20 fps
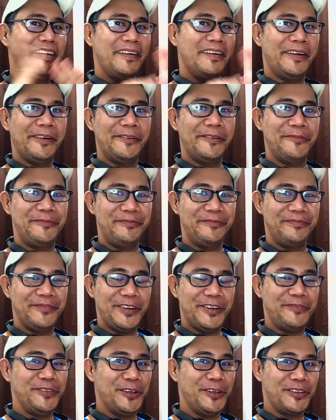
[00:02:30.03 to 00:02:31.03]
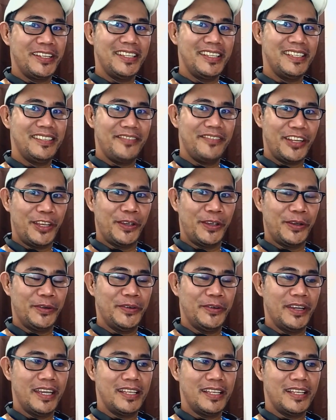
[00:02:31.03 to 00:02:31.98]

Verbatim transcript: um, uploading this video.